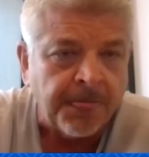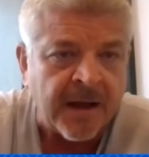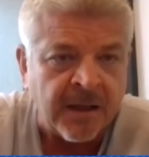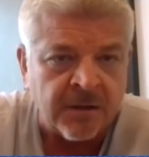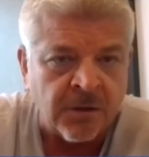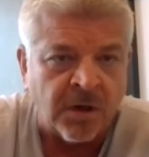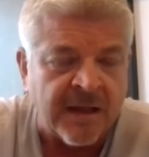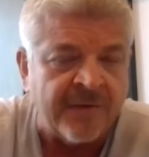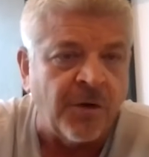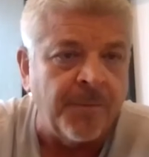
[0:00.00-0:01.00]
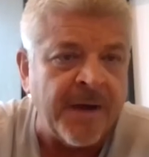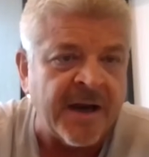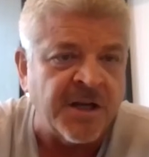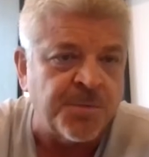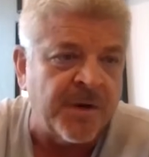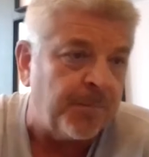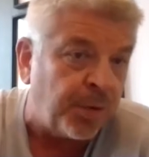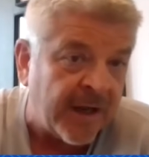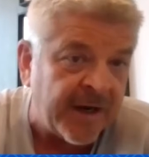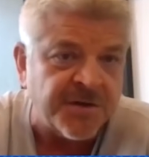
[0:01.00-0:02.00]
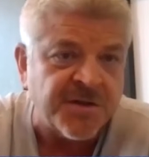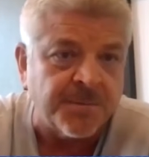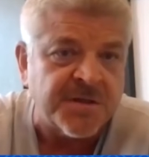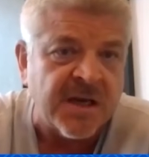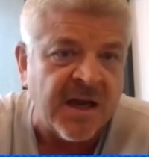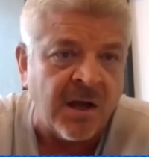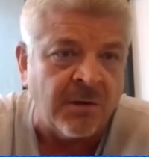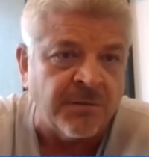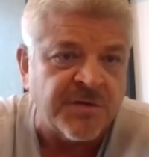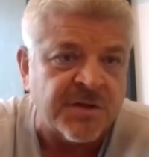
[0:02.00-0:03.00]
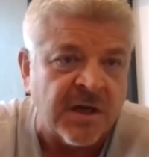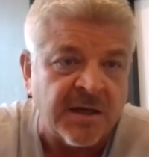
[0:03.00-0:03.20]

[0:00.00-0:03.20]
lower level management, players themselves.